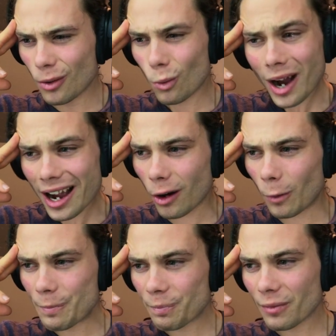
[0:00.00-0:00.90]
Wow,
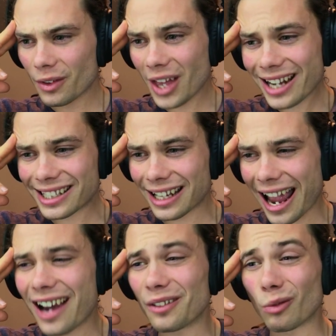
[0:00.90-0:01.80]
that's
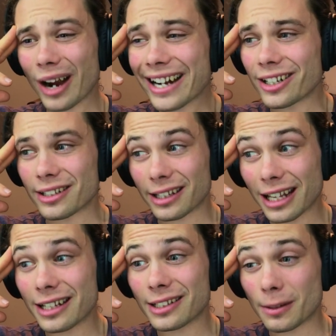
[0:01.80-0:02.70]
outrageous.
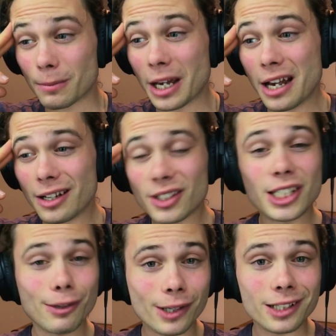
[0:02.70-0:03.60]
That is some
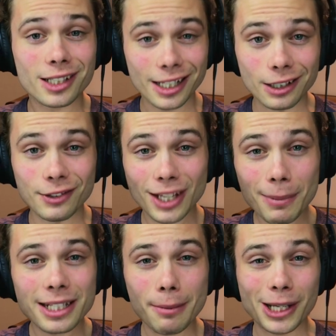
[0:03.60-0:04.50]
serious skill. If
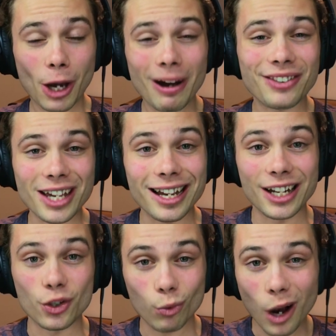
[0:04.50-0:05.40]
someone is able to go out there
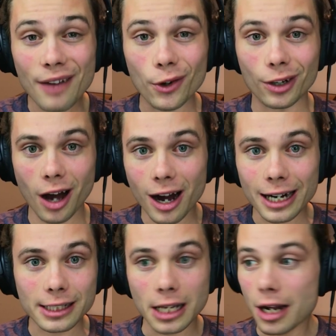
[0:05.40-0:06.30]
and drive on
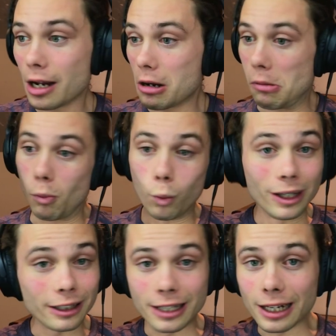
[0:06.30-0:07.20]
ice
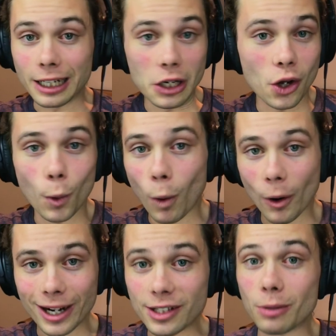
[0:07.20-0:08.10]
willy-nilly, no
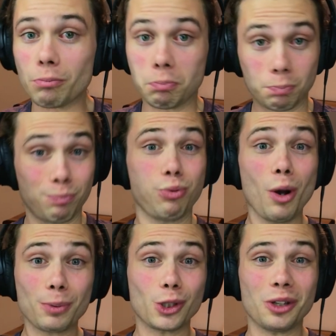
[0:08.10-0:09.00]
worries,
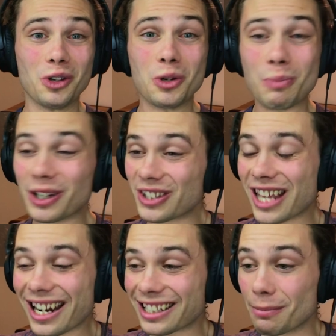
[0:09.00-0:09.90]
props to you, because
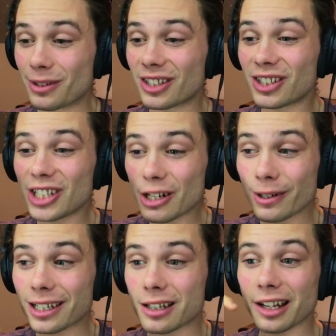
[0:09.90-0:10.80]
that is some
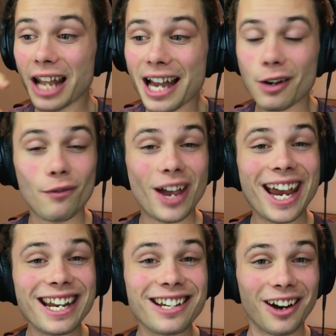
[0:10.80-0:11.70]
serious lack of
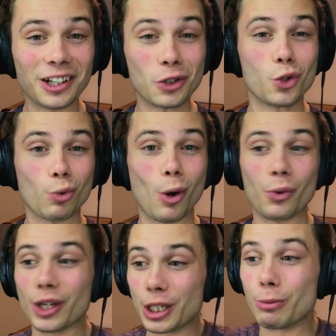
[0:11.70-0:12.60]
any kind of control
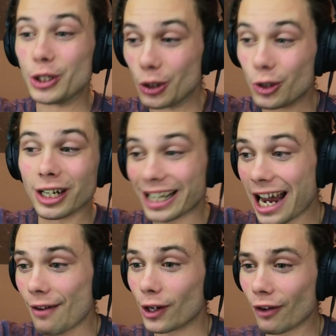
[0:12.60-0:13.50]
that you would usually
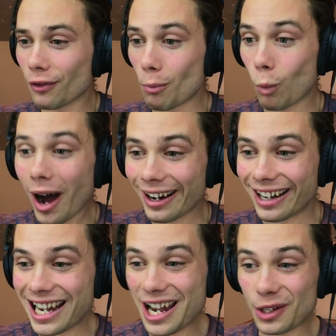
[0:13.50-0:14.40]
have, going from 1
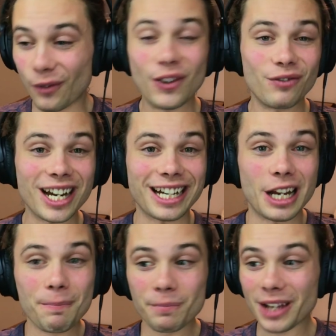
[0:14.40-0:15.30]
to 15,
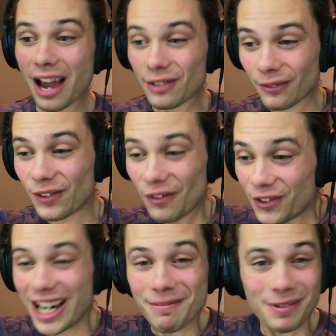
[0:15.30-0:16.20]
having
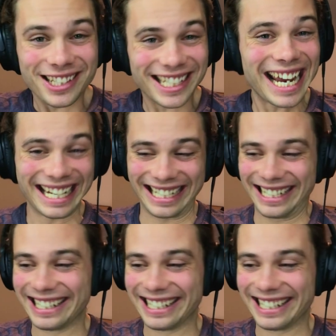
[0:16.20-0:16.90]
15%.